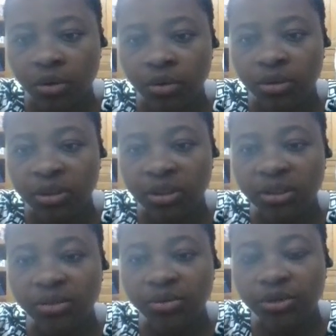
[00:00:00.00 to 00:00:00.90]
this is
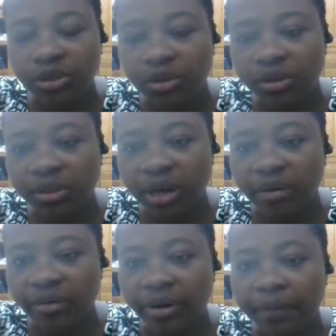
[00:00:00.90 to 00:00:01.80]
the resulting
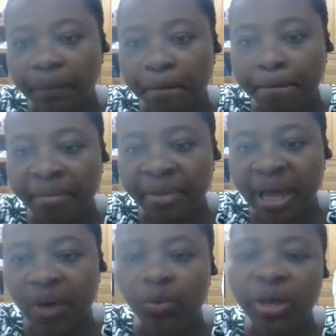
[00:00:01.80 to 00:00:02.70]
array,
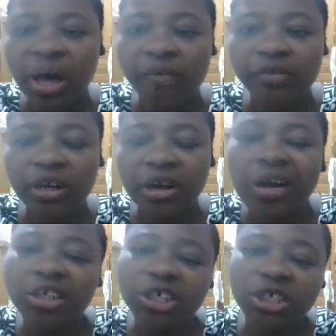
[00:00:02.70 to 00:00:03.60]
and we have the
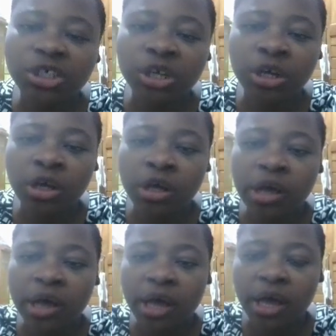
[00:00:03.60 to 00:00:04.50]
largest
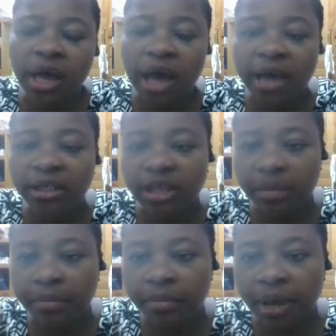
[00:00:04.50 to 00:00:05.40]

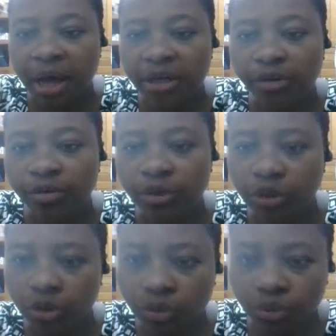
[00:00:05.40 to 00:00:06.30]
item at the root
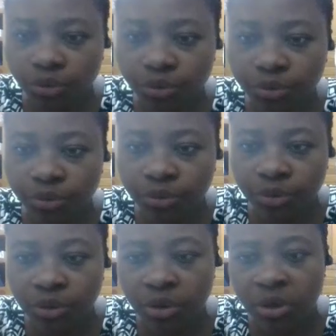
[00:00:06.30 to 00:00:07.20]
node.
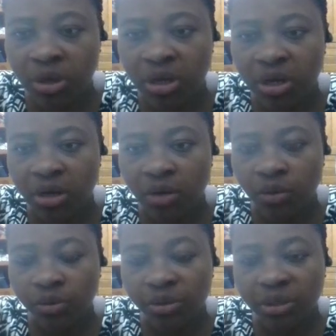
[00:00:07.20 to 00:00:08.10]

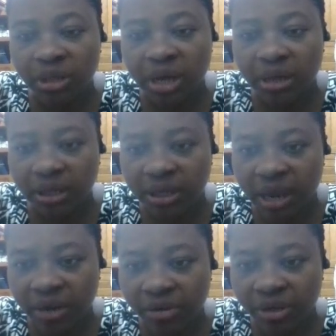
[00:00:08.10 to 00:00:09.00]
We can
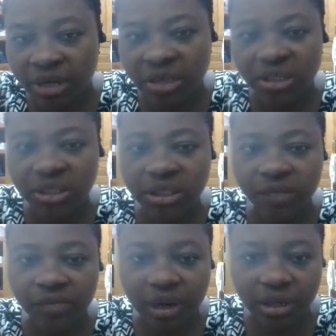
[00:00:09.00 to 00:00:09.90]
agree that this is a
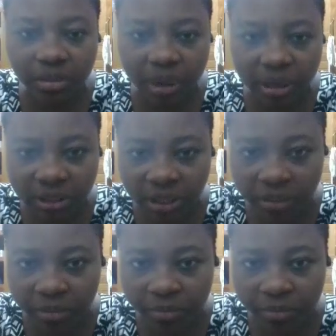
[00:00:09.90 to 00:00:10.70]
valid max heap.